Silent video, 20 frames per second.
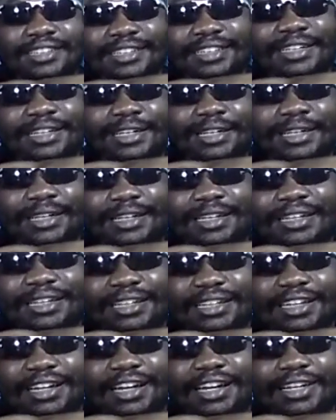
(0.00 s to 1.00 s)

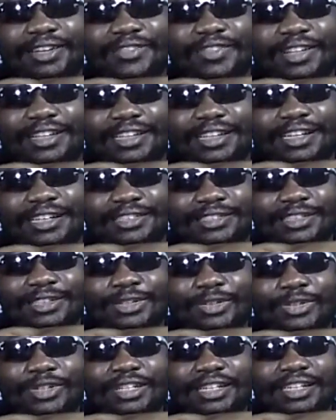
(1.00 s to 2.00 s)
they are giving
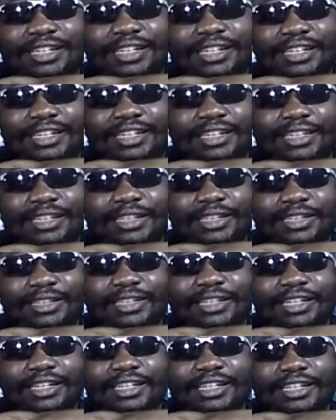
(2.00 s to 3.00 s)
thanks to God that
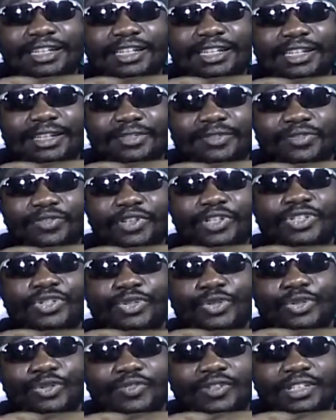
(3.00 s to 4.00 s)
they gain
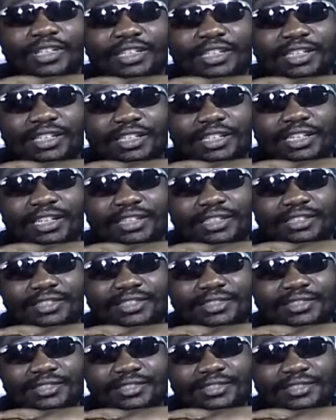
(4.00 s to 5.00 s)
victory over the Indians.